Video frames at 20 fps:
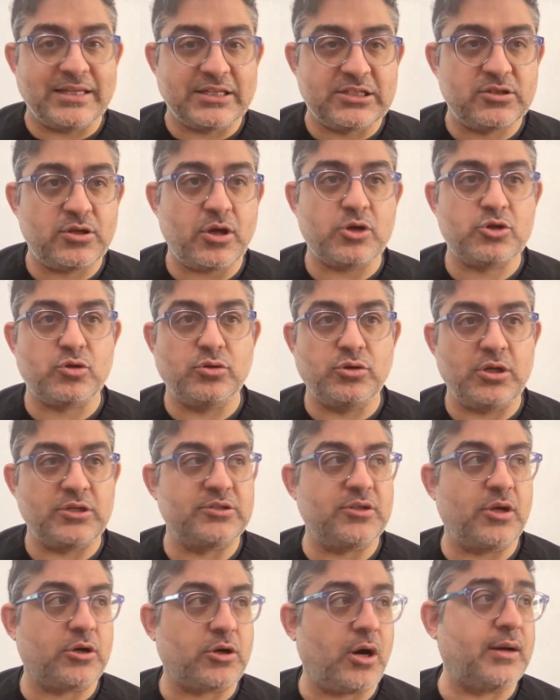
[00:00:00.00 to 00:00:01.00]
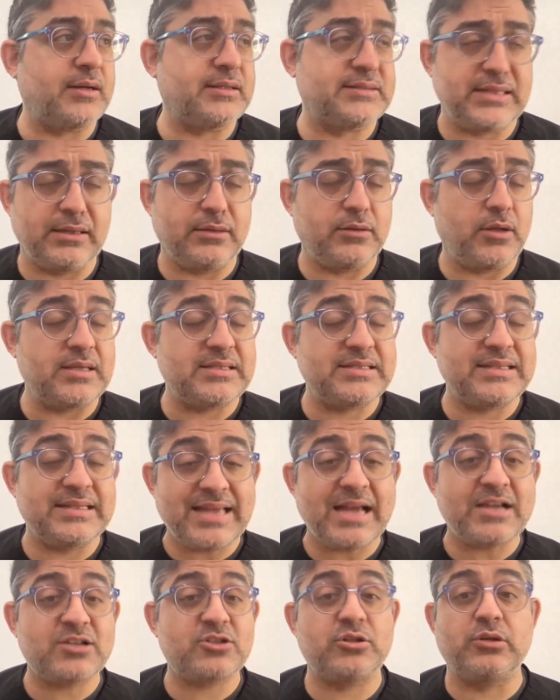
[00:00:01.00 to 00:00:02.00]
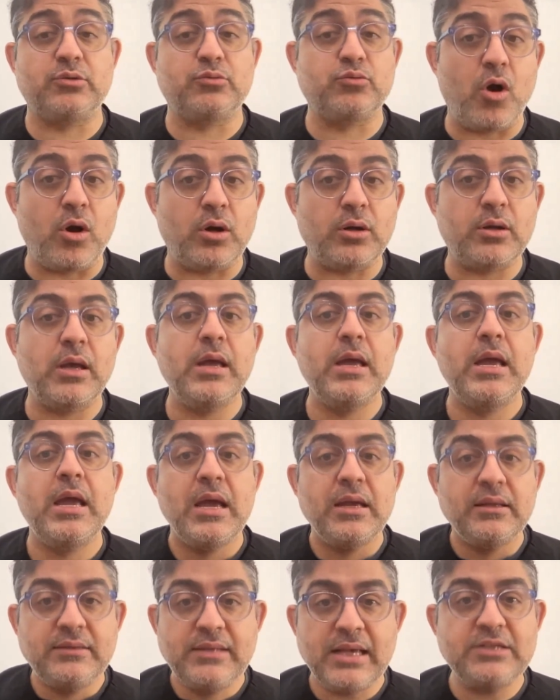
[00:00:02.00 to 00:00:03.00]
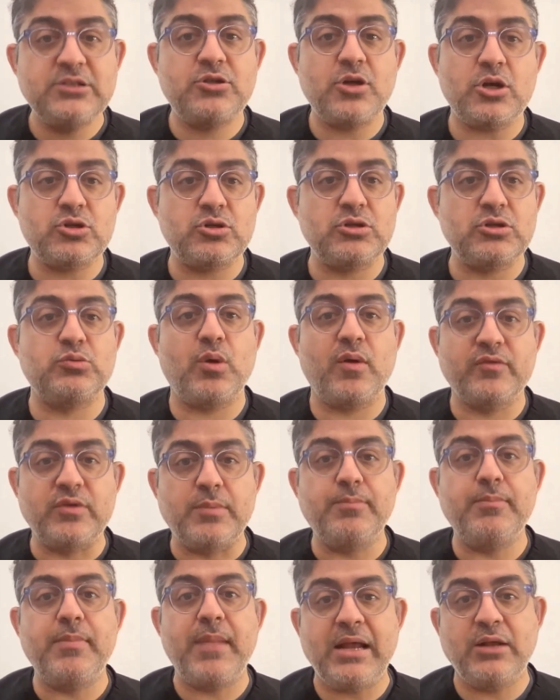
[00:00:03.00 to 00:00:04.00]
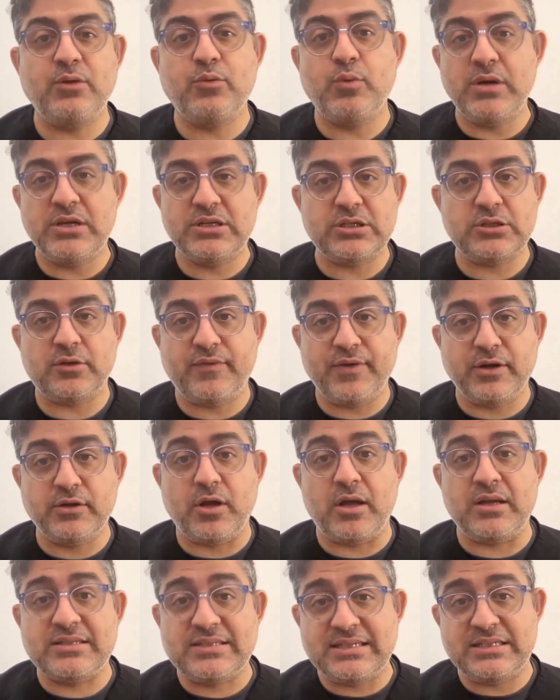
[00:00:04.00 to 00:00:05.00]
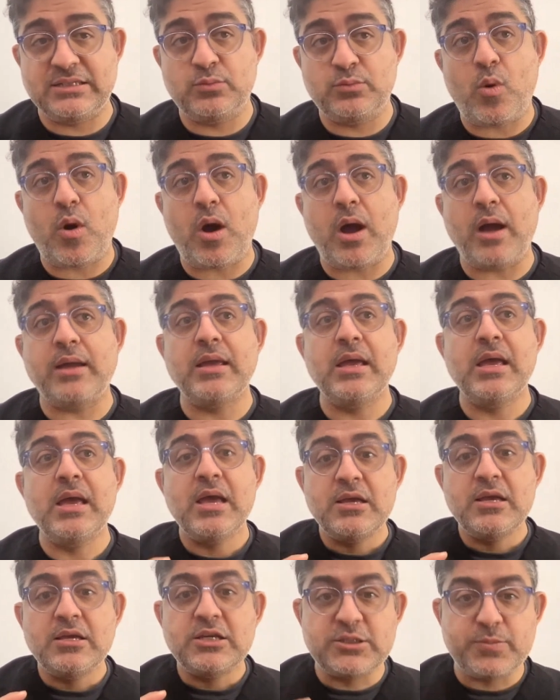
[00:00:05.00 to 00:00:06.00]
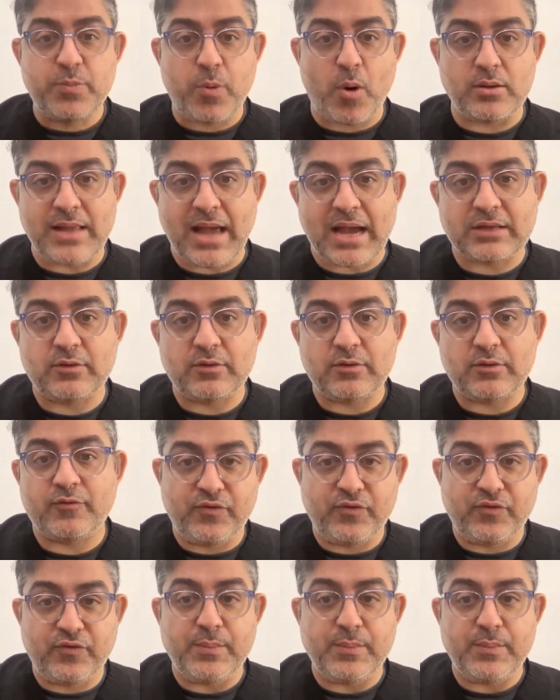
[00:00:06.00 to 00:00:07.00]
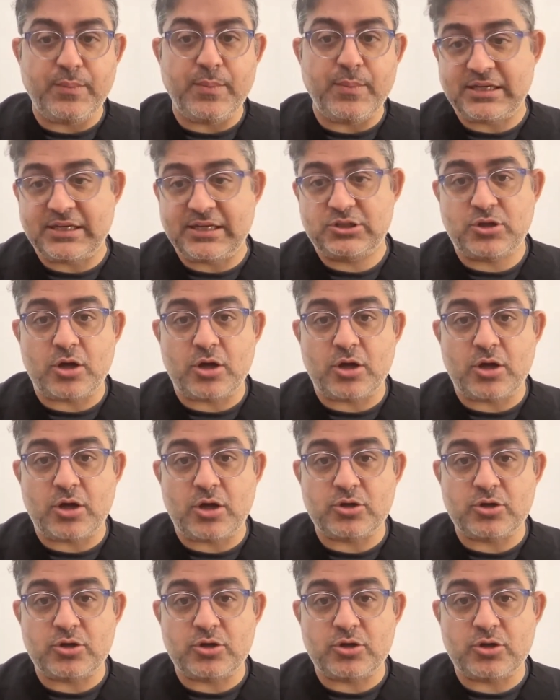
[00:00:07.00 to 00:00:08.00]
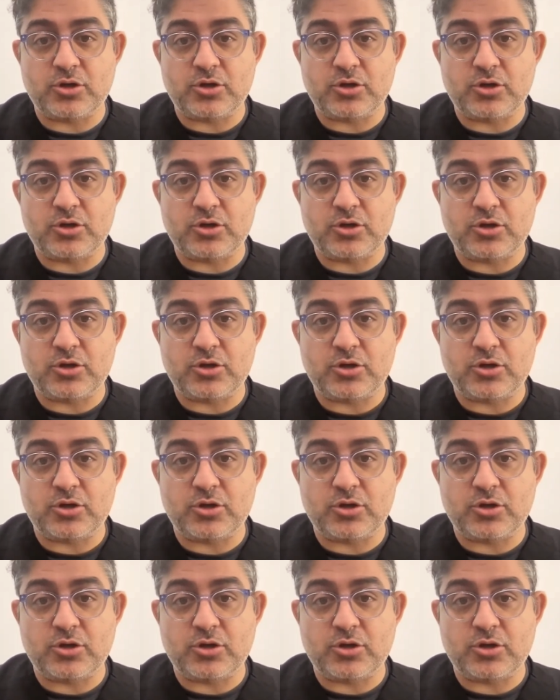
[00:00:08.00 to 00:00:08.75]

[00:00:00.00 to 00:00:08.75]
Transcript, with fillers: testosterone does not cause hair loss. That's actually wrong. Testosterone is one of the main reasons of hair loss. This is why spironolactone for females is a testosterone blocker and